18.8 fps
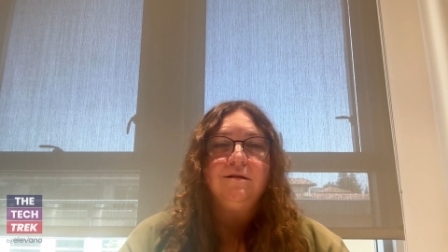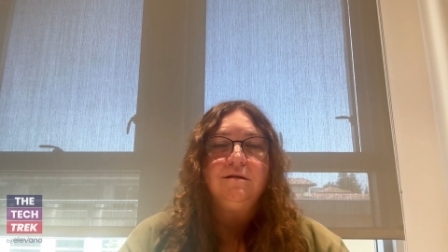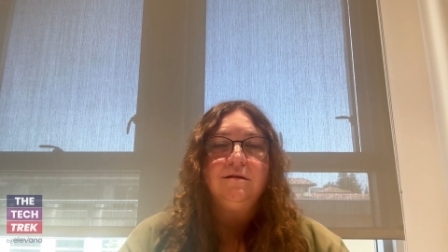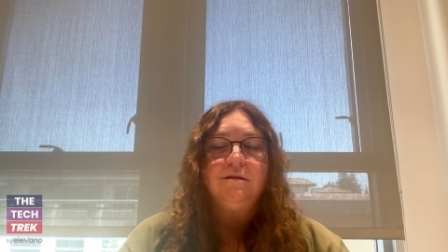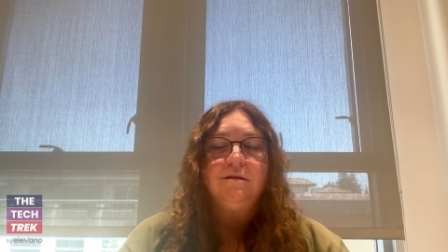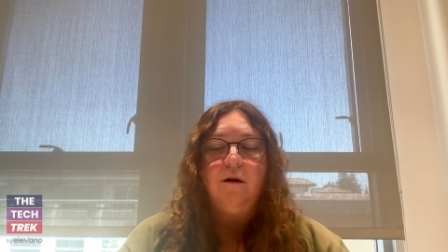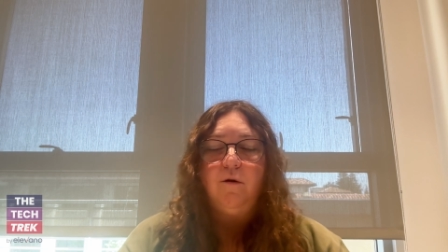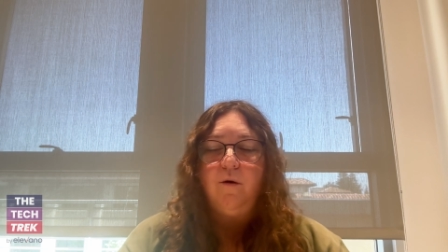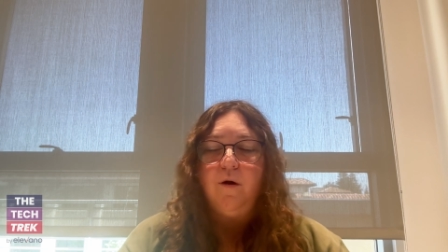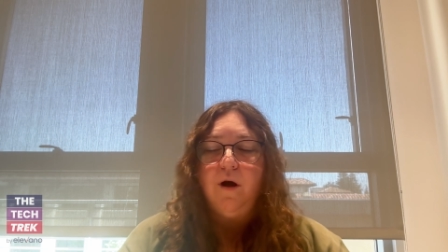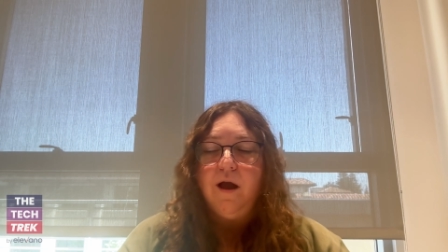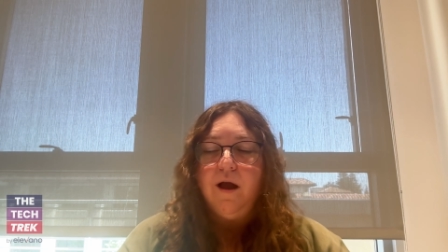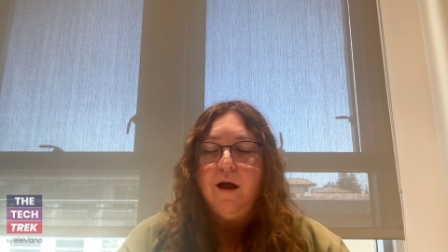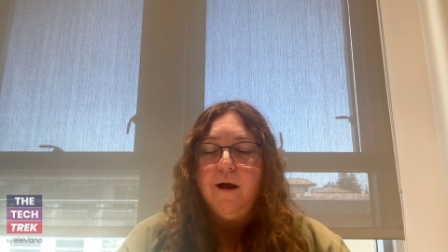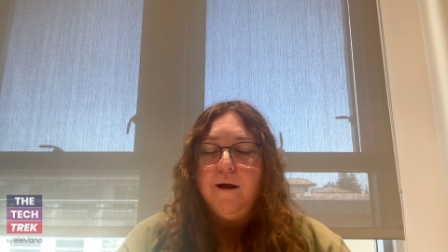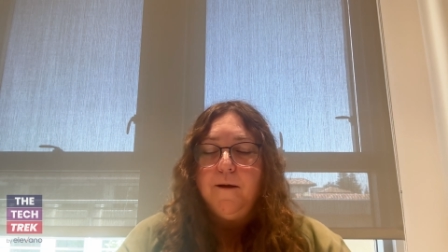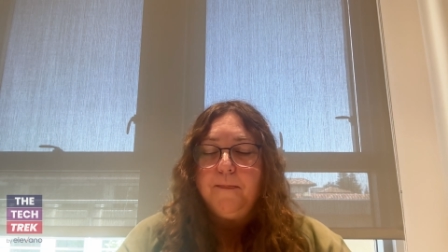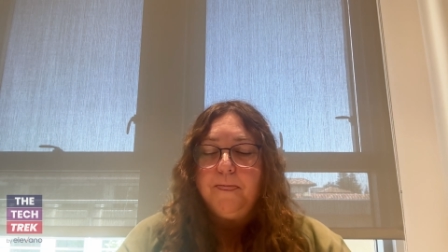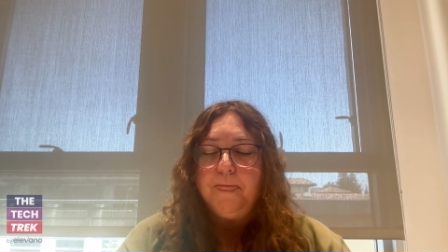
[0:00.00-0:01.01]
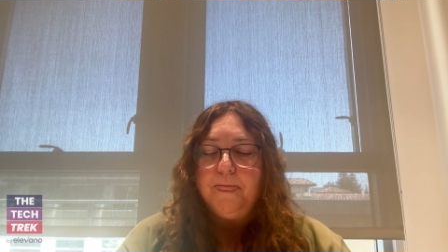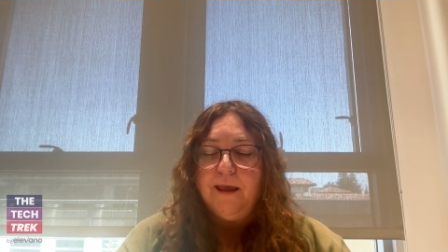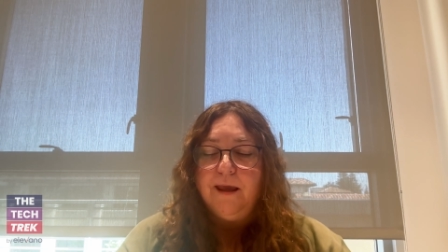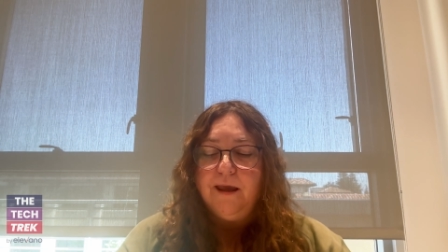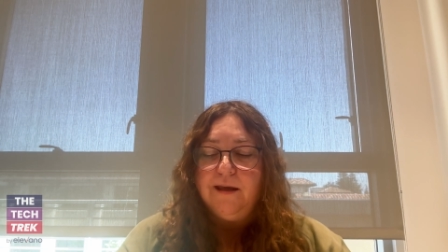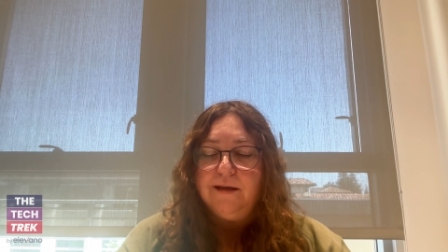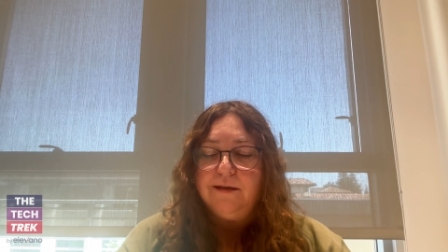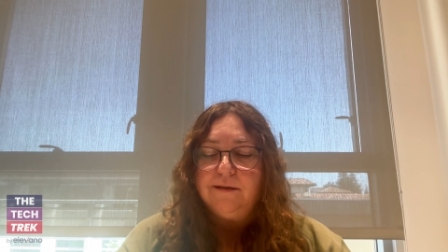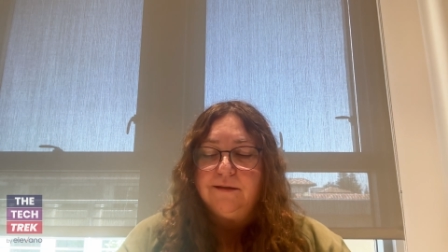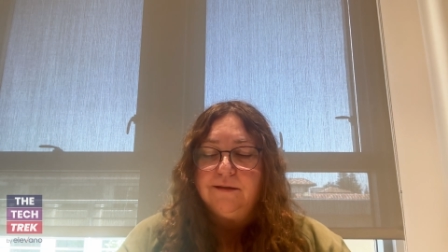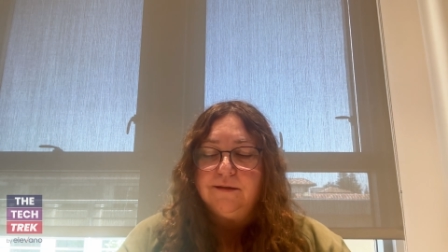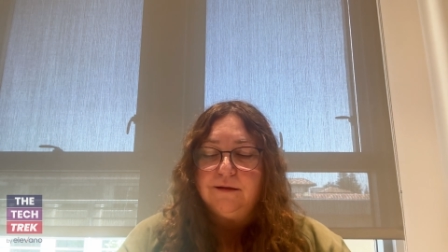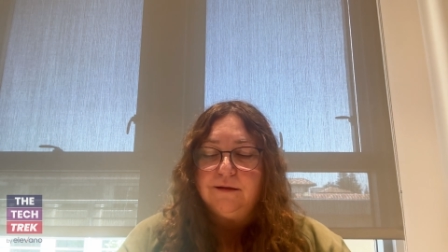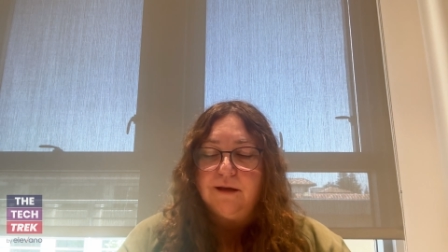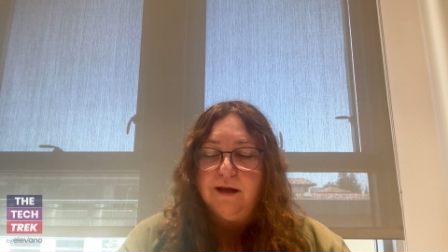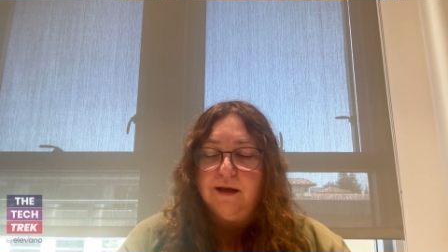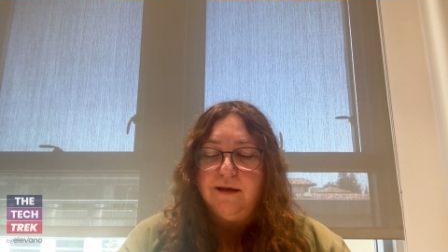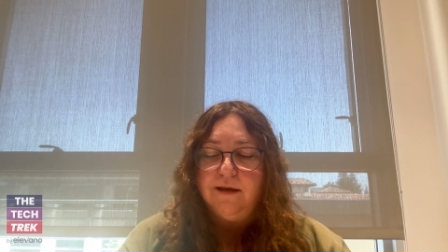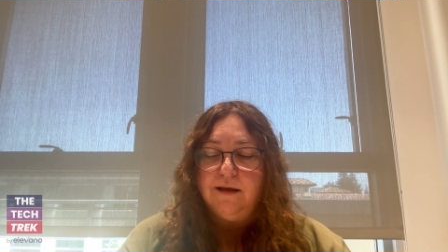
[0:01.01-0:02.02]
So
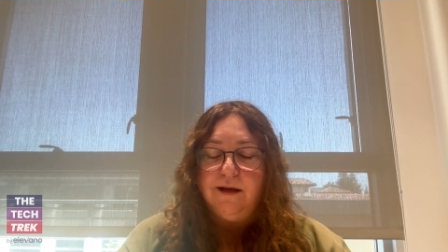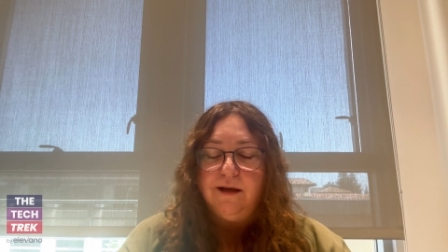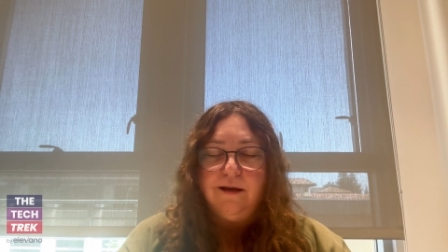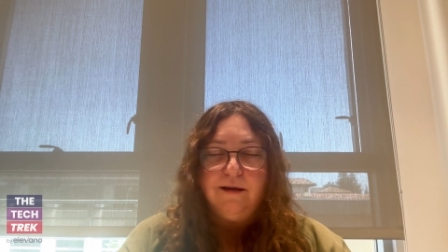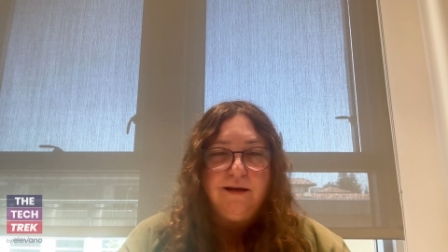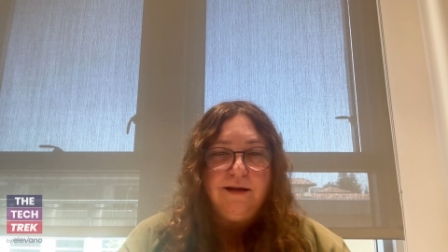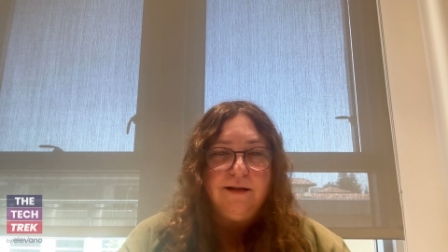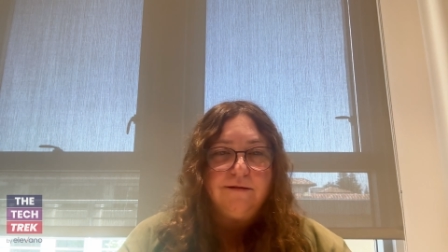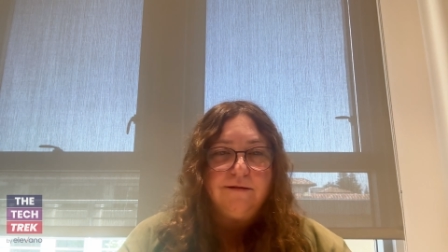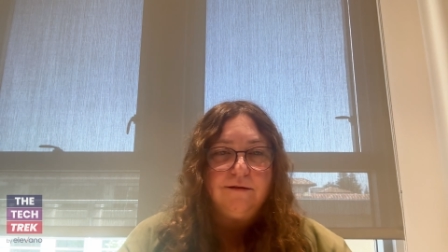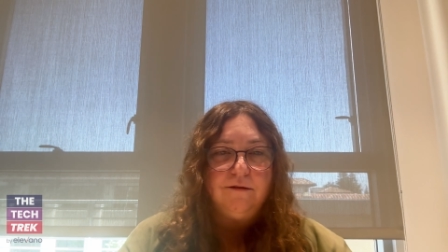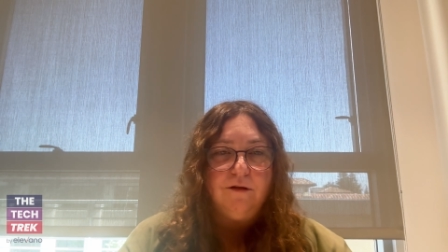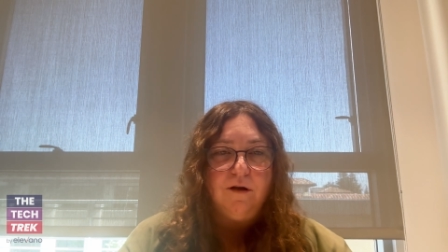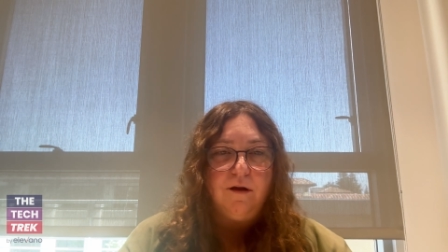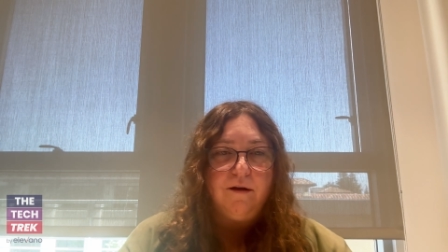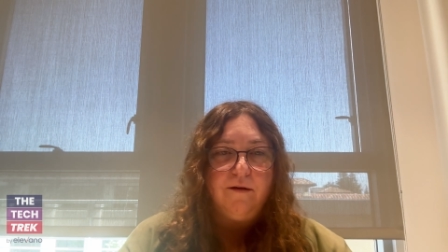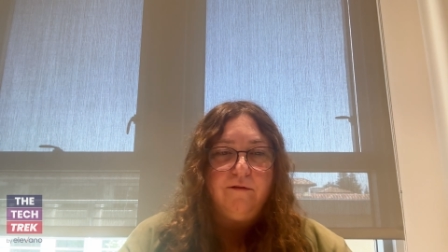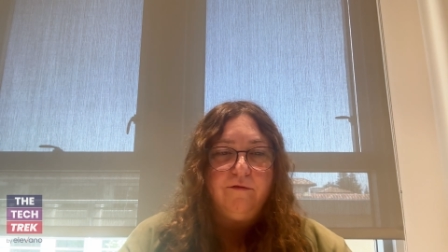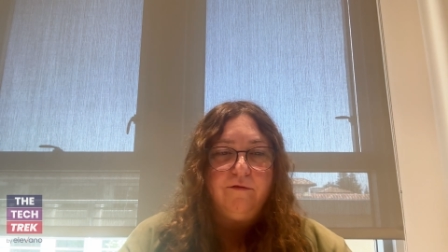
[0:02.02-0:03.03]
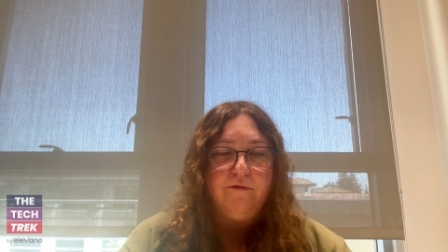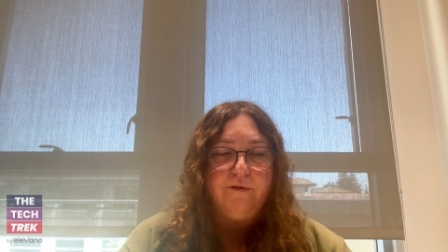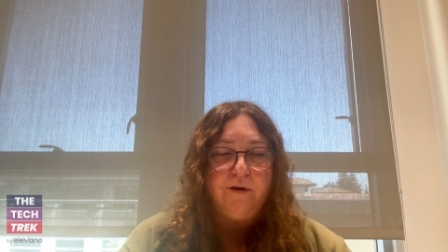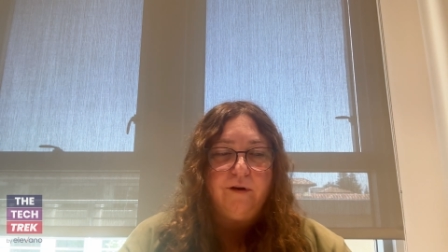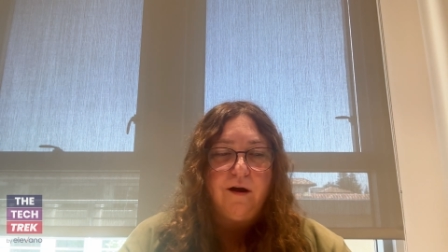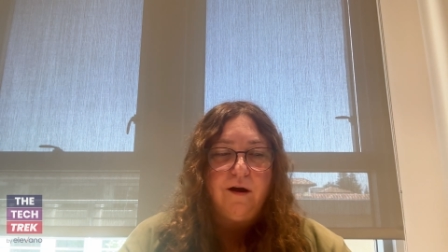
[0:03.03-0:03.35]
it needs a lot of